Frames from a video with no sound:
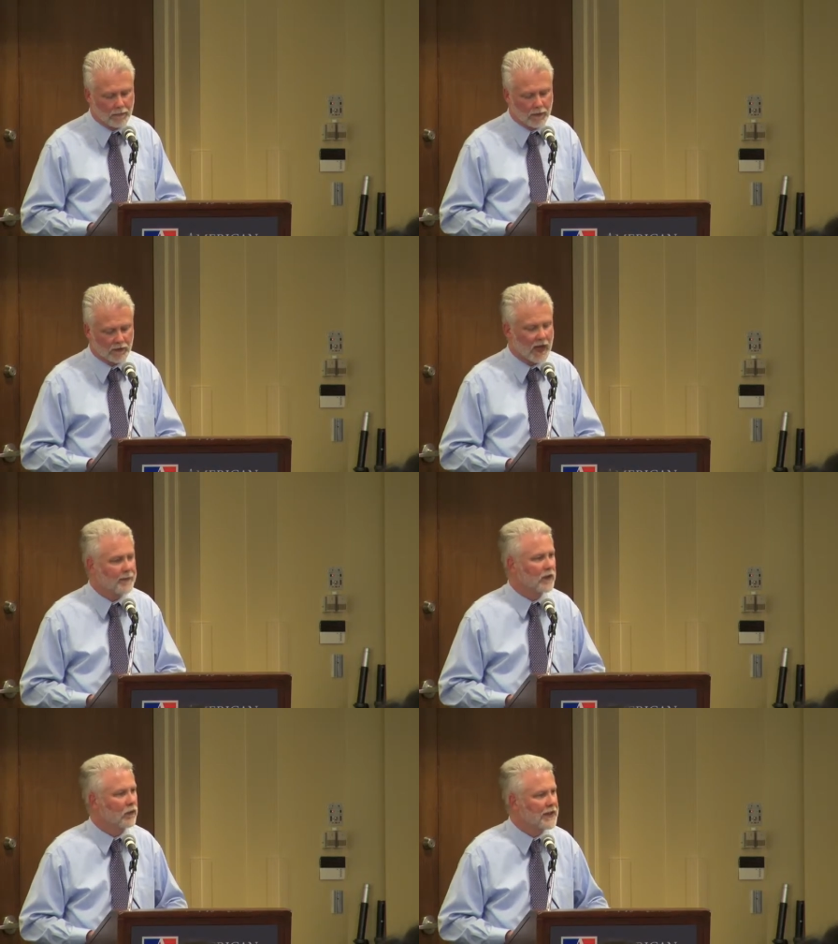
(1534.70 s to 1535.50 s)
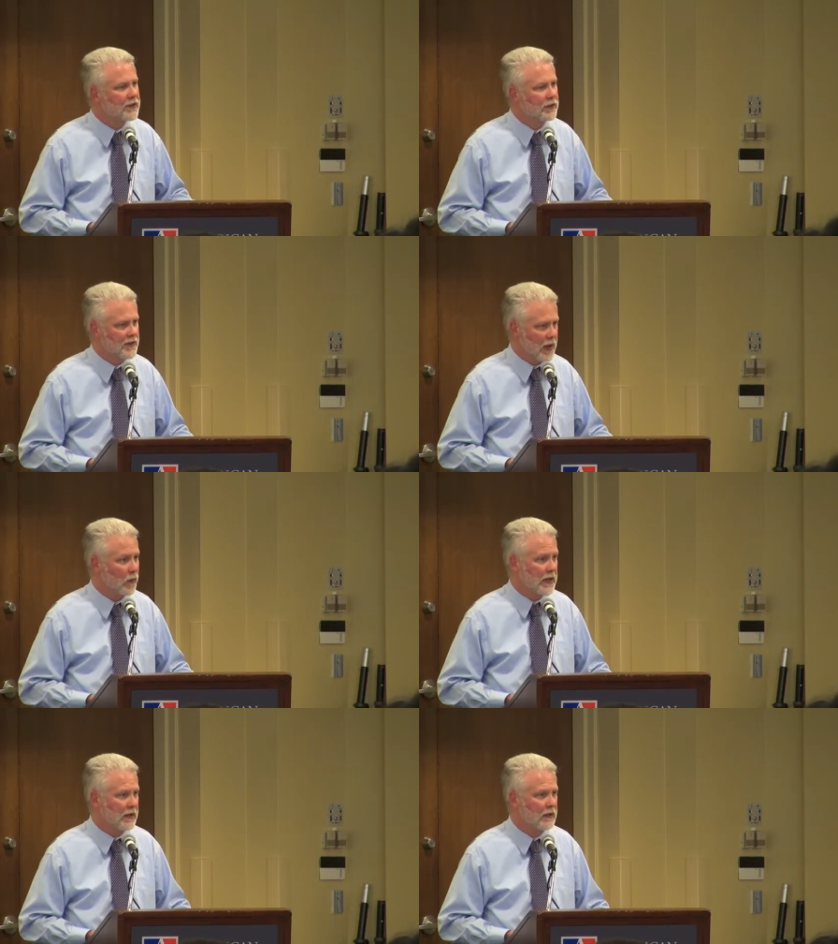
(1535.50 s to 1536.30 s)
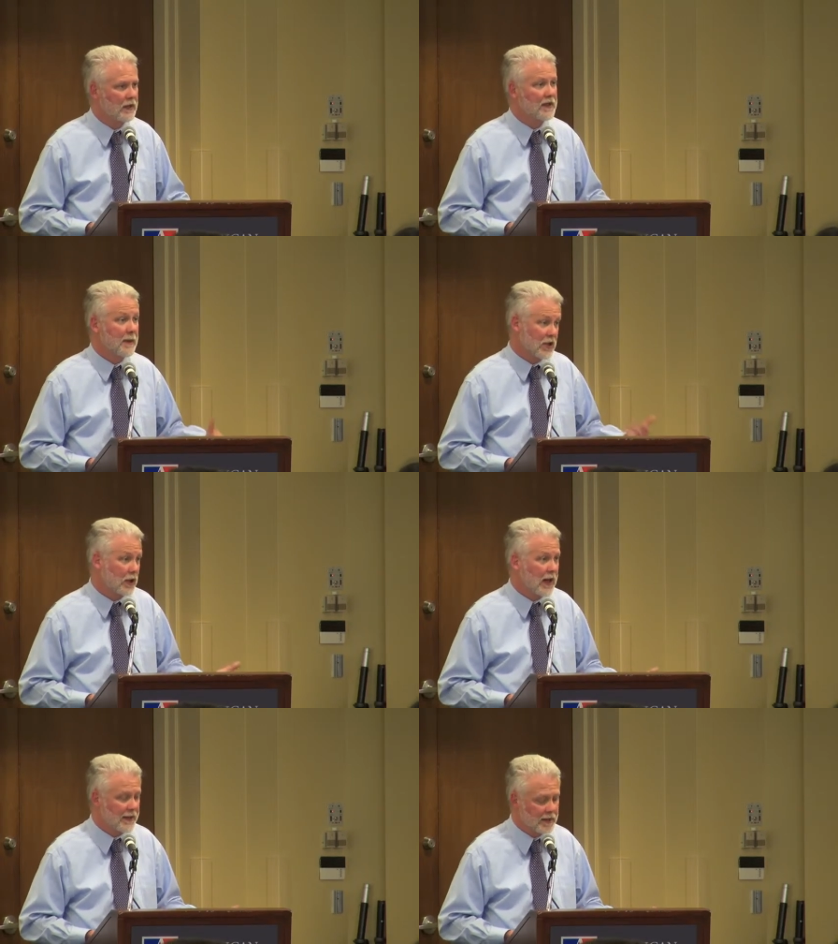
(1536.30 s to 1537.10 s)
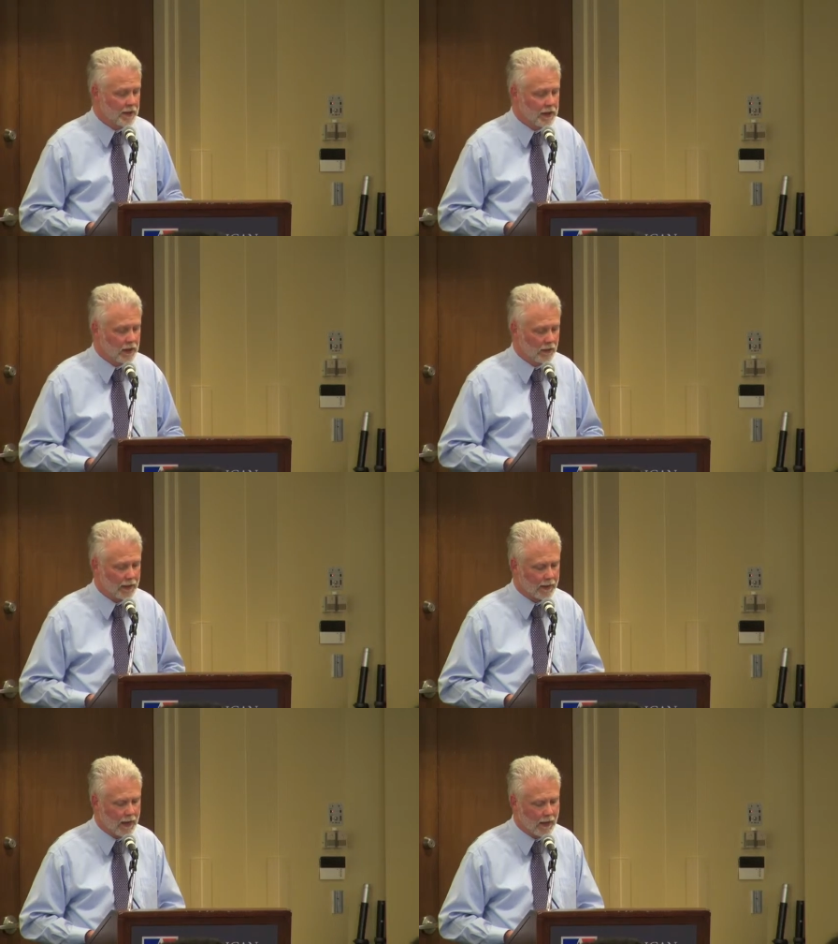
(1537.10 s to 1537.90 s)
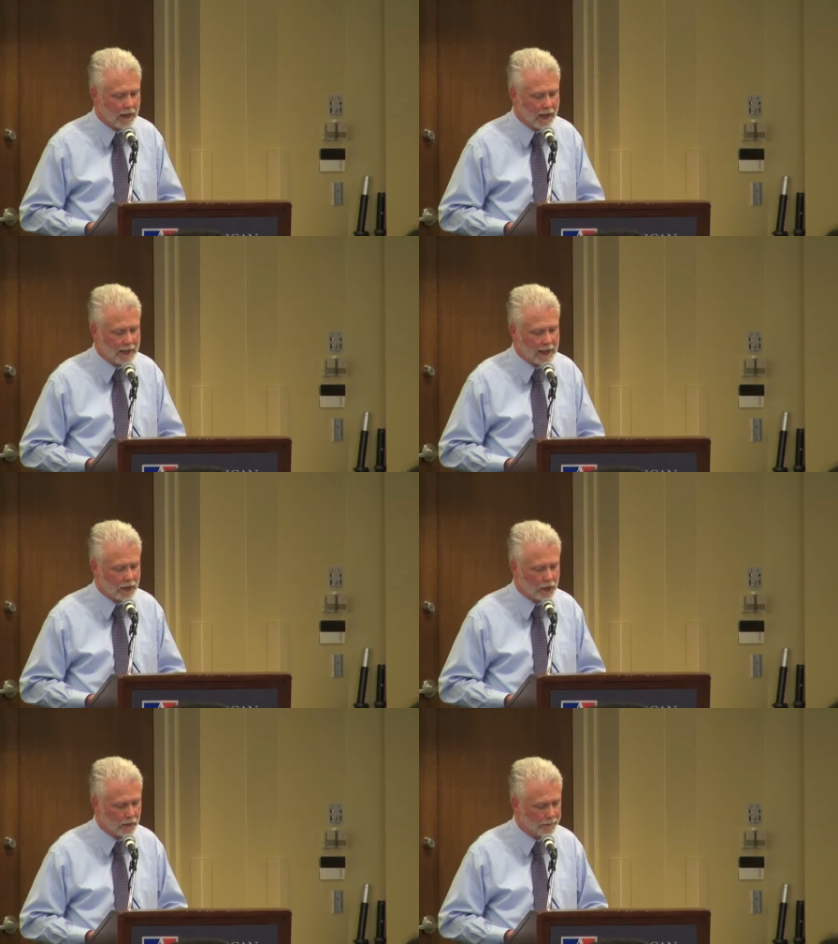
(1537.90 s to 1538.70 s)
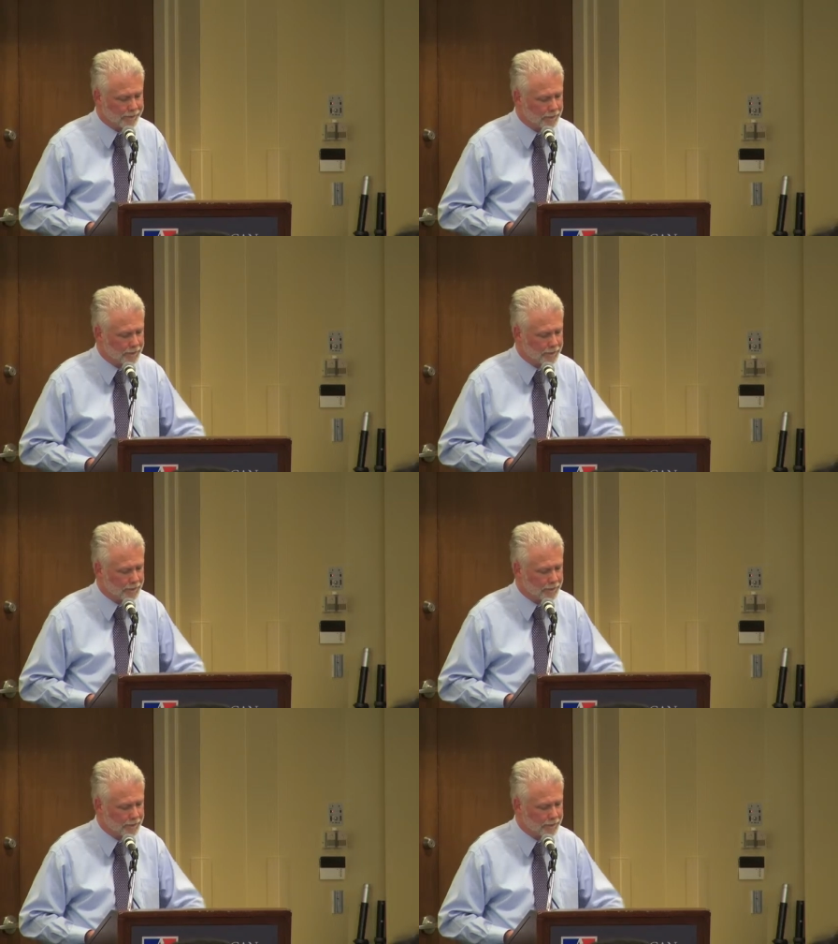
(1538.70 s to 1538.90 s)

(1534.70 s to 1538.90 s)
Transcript: the types of research that we specialize in here at, at, at AU.